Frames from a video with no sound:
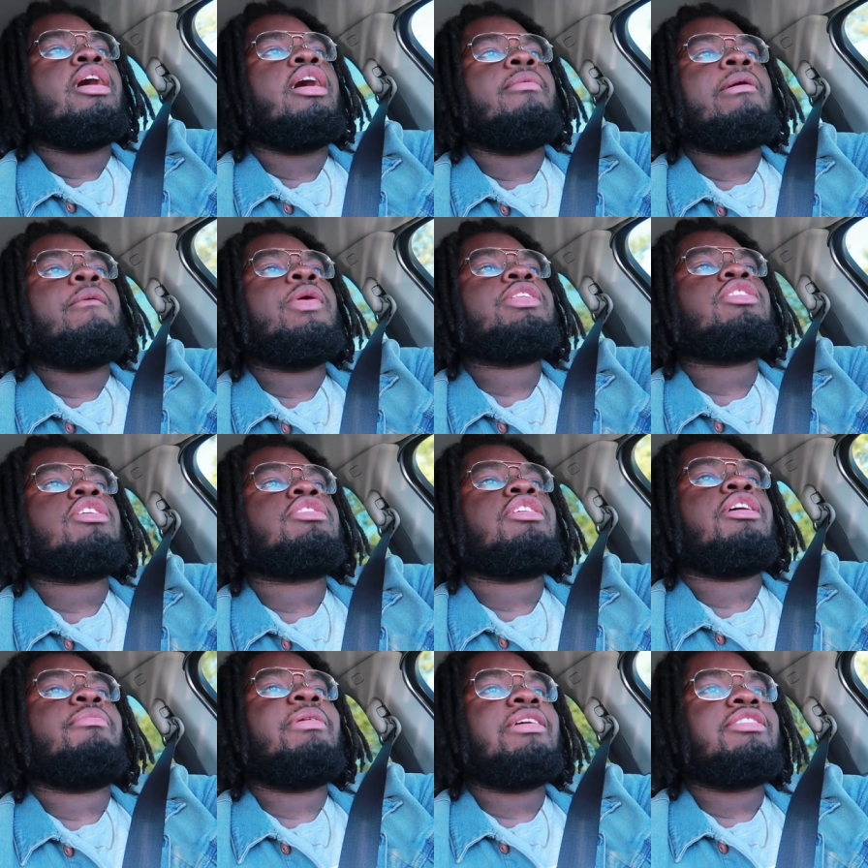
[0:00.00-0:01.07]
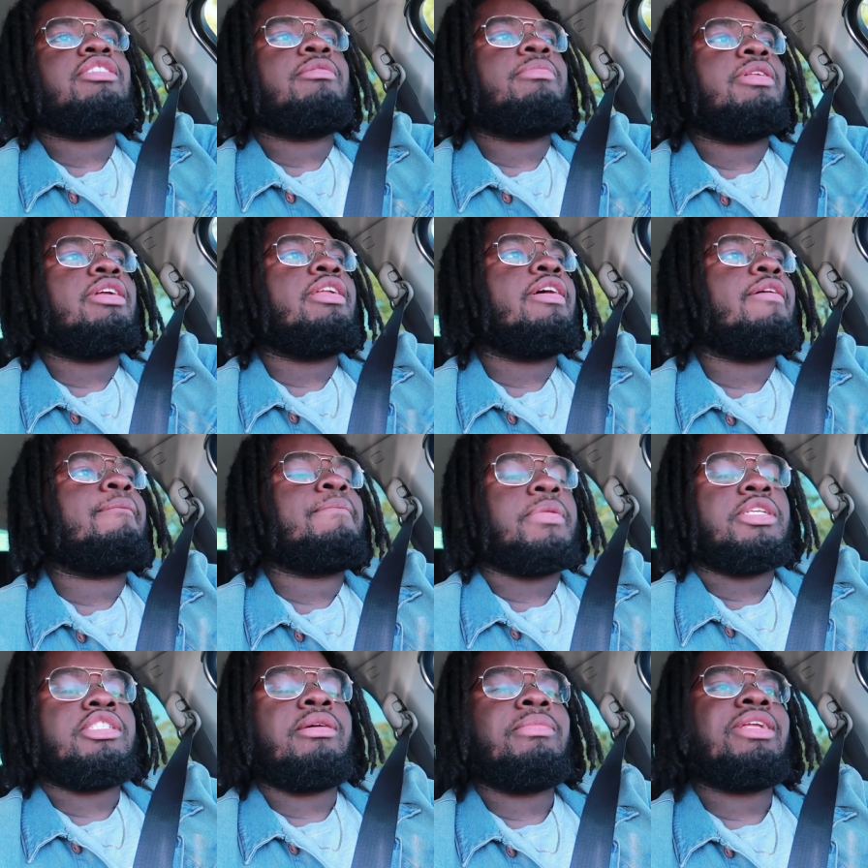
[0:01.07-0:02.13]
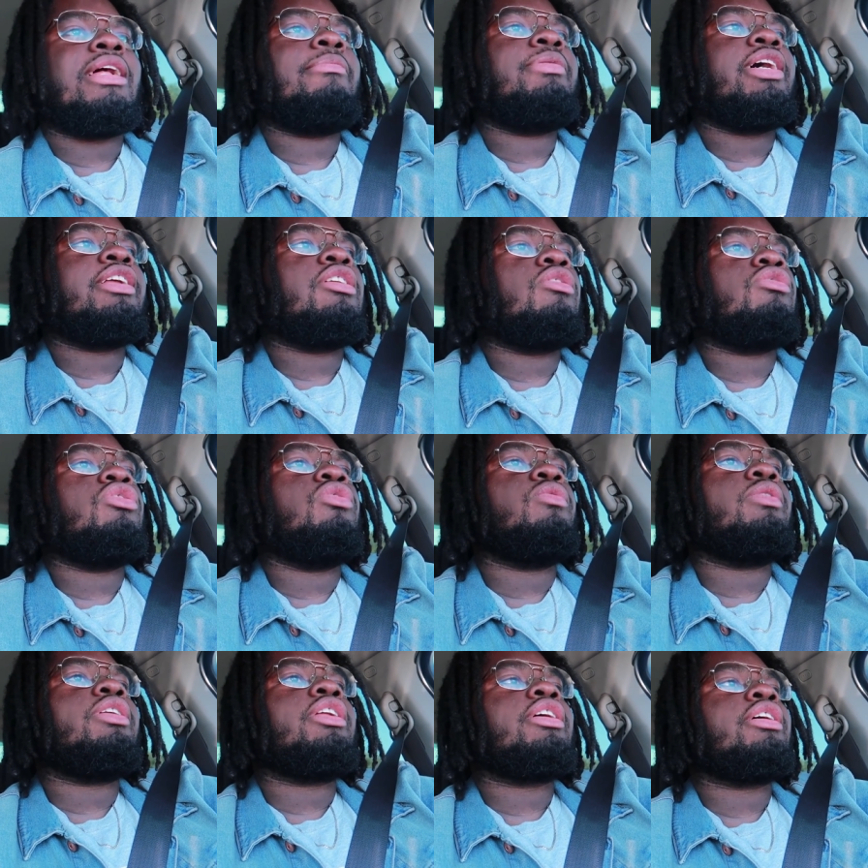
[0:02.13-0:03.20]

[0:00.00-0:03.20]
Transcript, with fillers: um, I want to talk to y'all about something and something that I plan on doing.